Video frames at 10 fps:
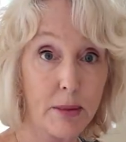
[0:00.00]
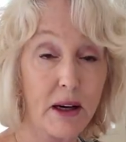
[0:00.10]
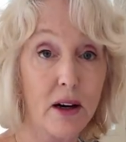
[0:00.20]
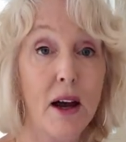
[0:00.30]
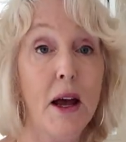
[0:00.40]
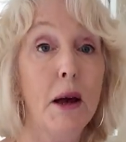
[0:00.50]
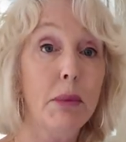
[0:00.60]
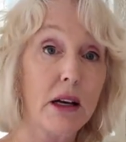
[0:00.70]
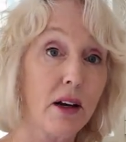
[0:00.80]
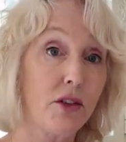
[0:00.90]
up here
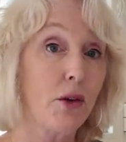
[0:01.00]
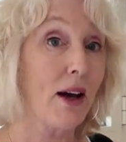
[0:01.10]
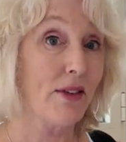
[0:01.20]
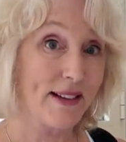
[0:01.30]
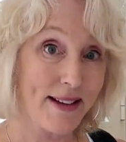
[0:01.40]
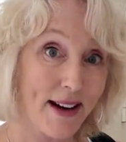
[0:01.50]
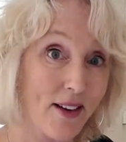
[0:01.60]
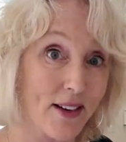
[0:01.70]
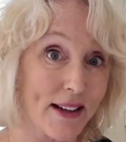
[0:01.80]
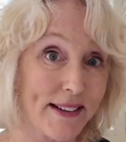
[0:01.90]
because you have a
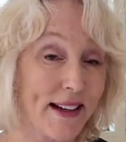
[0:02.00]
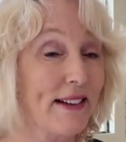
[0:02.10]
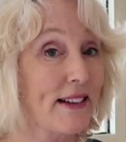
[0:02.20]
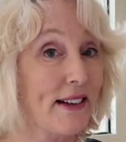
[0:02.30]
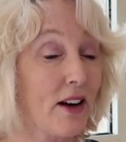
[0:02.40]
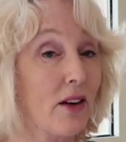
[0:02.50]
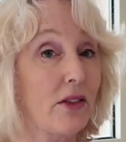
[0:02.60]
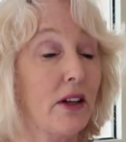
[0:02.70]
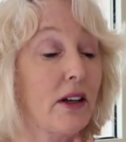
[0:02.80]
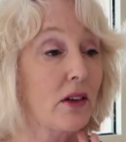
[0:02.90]
terrace, and the
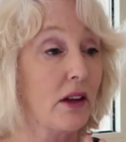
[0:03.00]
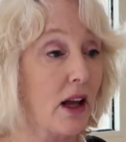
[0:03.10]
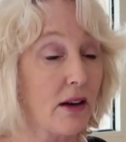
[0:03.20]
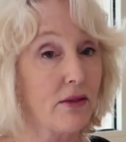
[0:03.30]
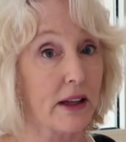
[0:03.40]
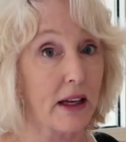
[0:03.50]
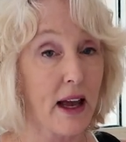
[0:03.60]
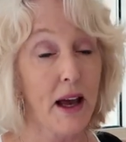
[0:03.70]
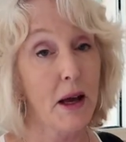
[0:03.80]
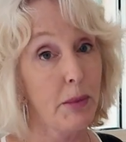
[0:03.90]
terrace is
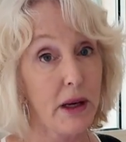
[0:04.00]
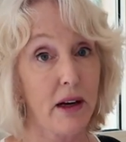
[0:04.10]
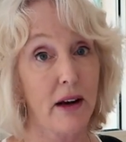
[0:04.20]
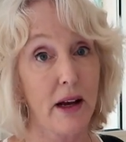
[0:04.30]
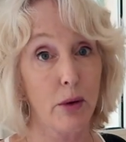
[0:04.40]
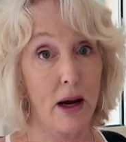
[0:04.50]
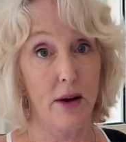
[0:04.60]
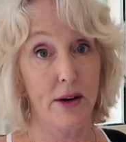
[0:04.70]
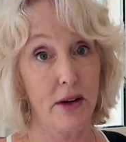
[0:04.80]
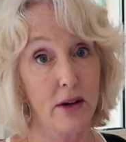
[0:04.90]
lovely. Pete and I were
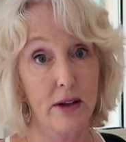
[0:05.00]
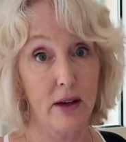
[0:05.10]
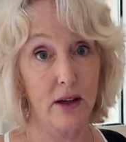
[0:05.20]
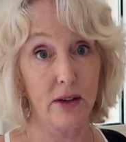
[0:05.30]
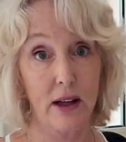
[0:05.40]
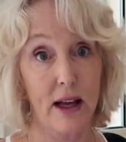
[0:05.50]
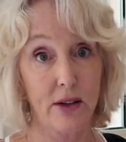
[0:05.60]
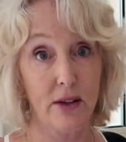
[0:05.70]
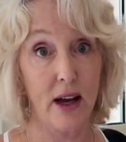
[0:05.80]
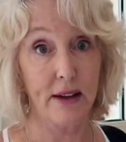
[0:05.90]
out on our terrace
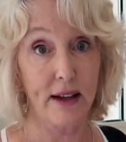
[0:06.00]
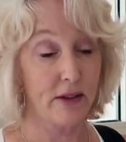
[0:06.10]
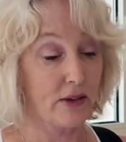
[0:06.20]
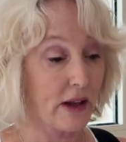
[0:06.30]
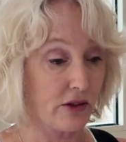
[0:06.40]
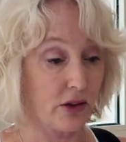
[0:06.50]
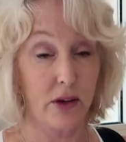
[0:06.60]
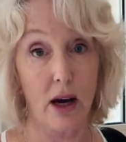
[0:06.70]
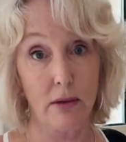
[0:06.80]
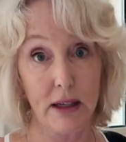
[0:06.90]
last night that just
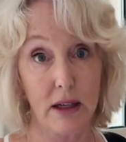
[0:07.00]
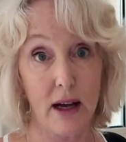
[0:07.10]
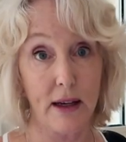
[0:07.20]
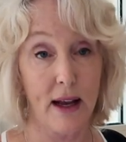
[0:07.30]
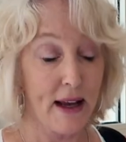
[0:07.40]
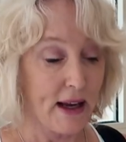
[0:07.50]
got redone.